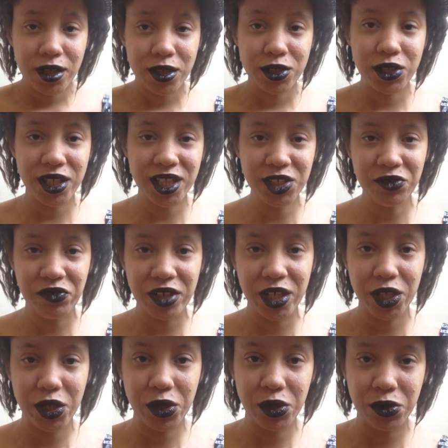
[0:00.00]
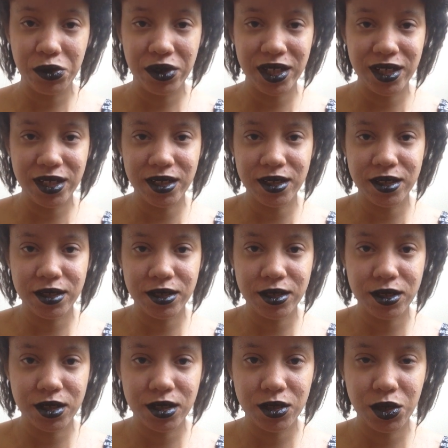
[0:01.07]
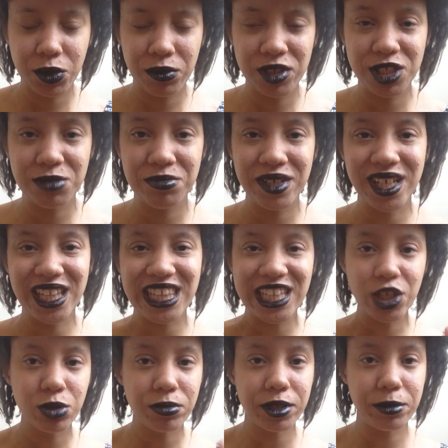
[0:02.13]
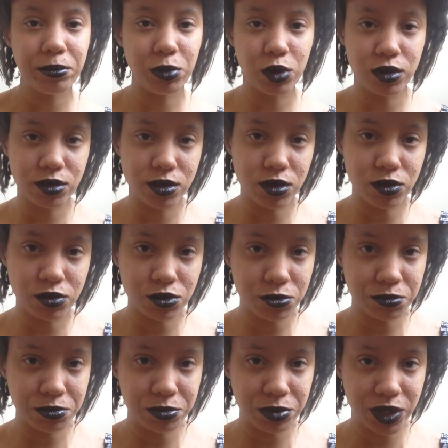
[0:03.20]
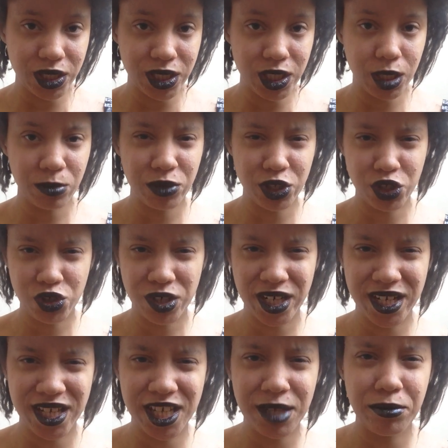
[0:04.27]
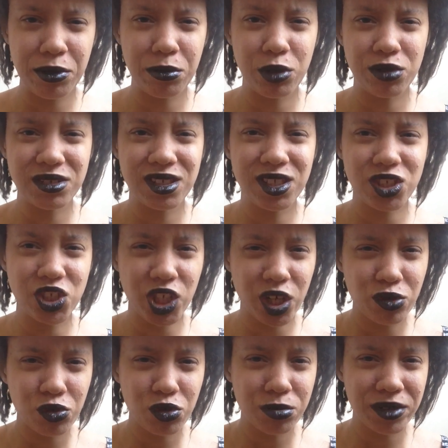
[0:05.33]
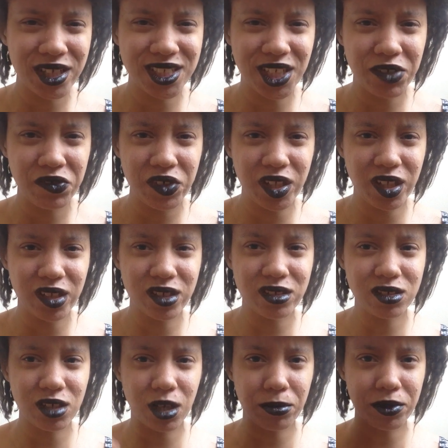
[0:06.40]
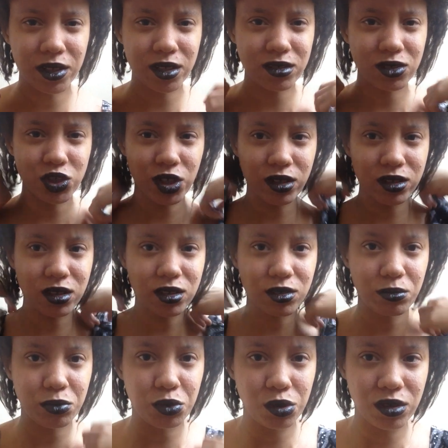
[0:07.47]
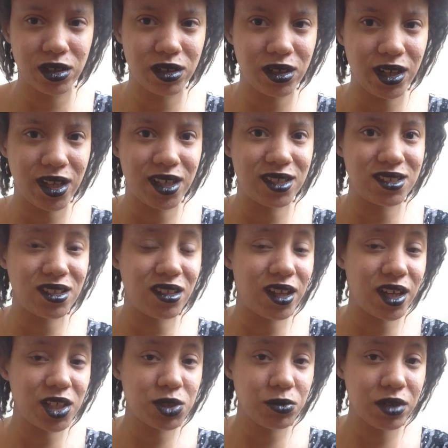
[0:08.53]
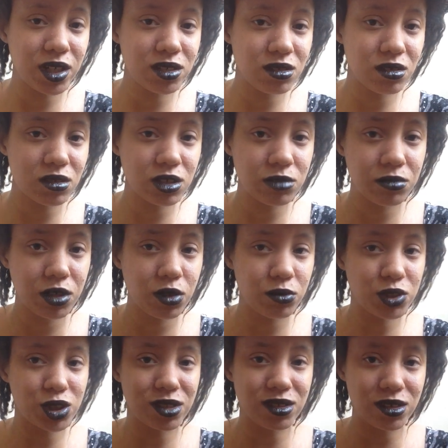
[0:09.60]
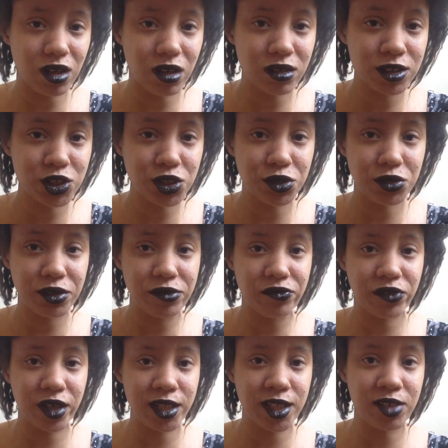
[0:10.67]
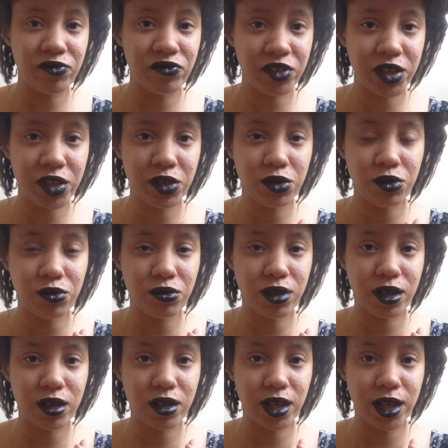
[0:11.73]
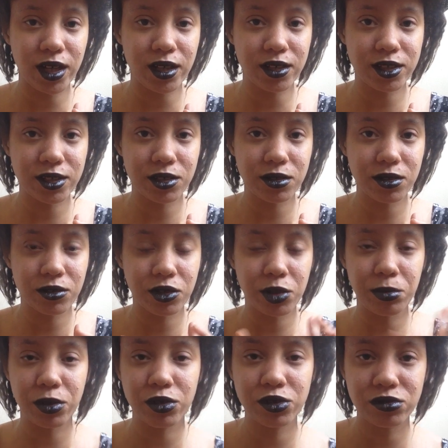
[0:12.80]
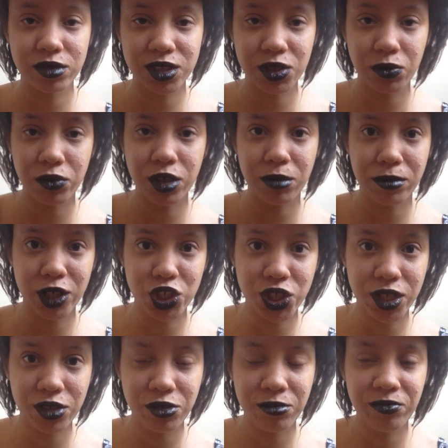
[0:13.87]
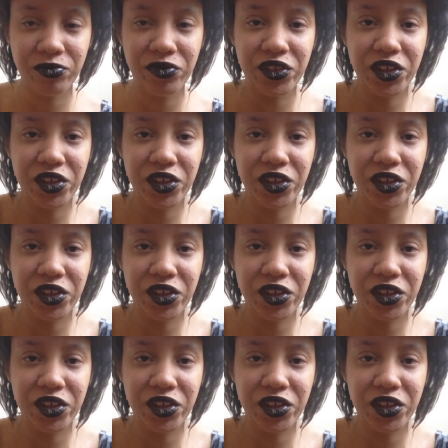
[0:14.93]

So this video is going to be a little bit personal, but I'm going to try to keep it mostly general because I feel like this topic is just as important as the last one I talked about, which is knowledge, and you can find that video as the most recent one on my channel.